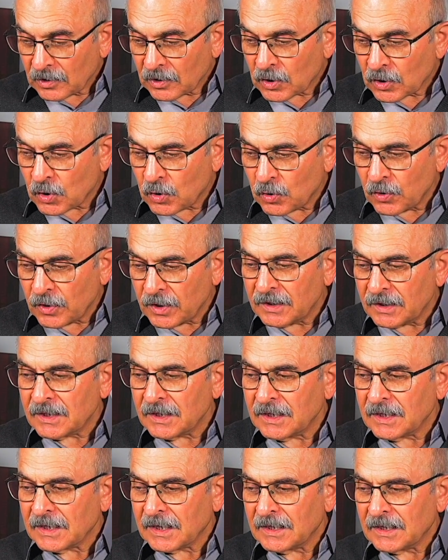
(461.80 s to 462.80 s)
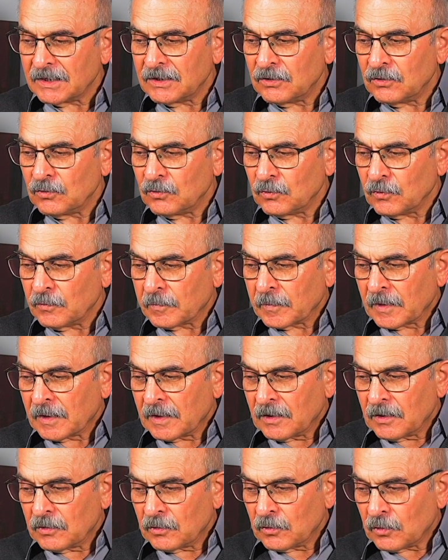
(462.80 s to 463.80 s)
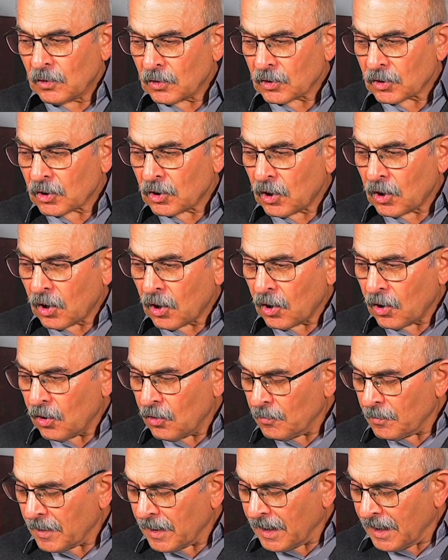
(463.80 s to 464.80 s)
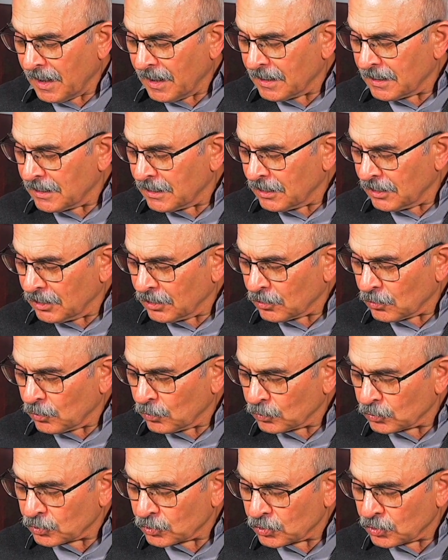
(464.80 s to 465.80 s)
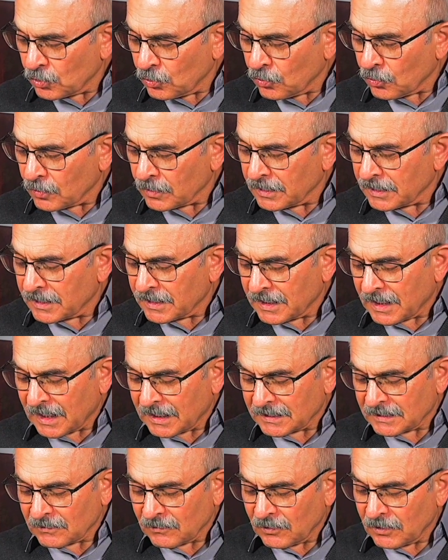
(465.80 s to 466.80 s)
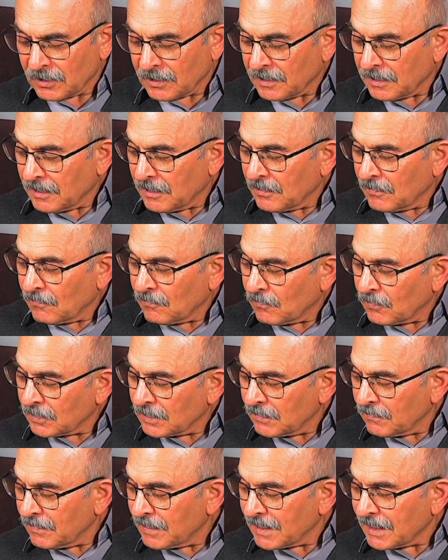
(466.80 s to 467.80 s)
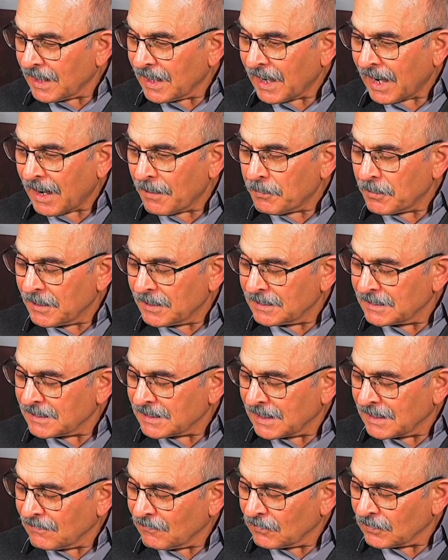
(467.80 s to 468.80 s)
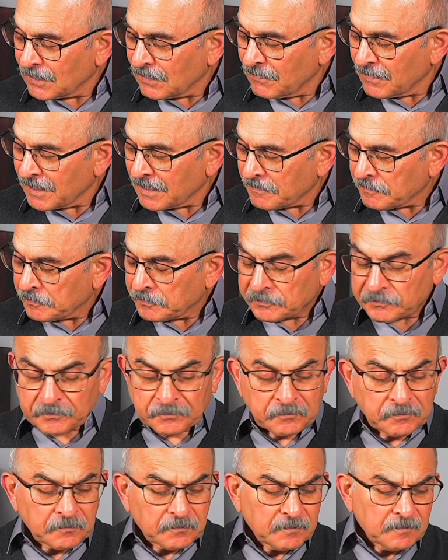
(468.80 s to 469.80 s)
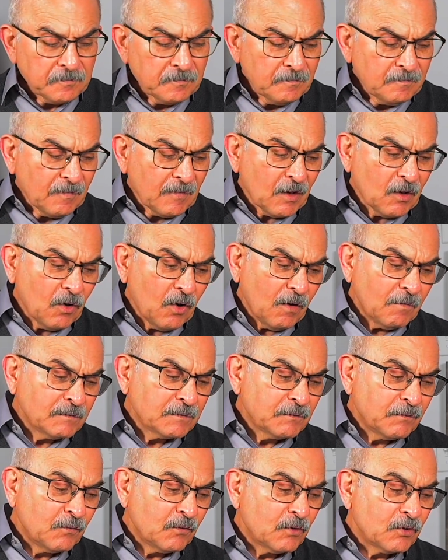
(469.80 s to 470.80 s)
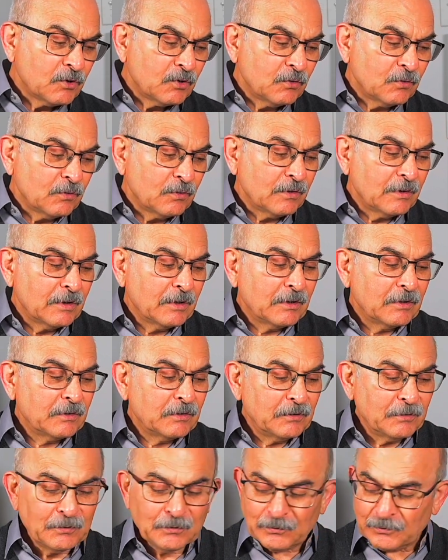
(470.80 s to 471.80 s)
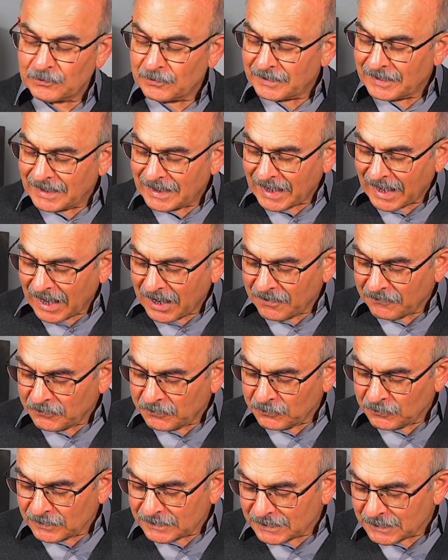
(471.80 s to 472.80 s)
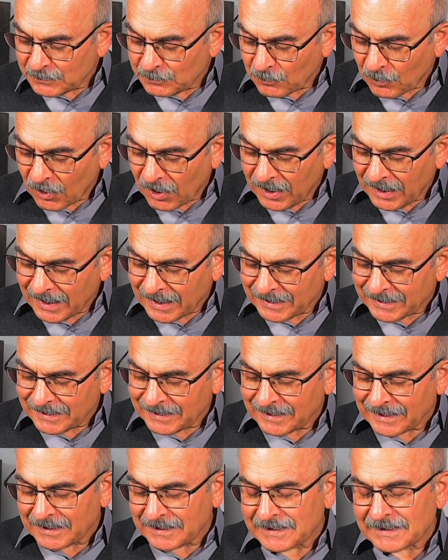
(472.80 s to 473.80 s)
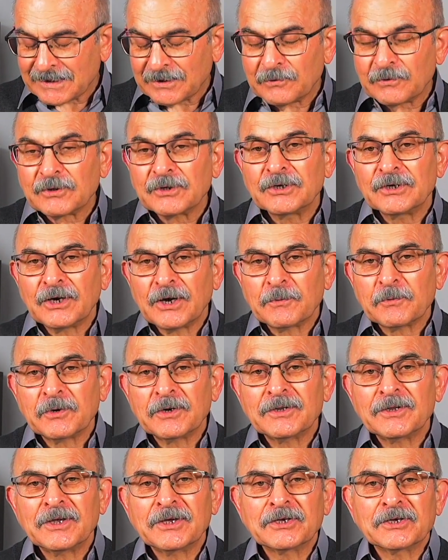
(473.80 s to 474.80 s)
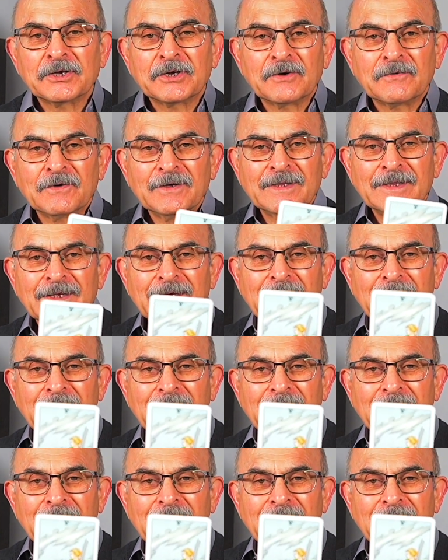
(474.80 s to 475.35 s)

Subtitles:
quitting, and you are calm and in control. That's why whatever happens and whatever comes for you, you laugh, you smile at it, and say, okay, I'm going to take care of it.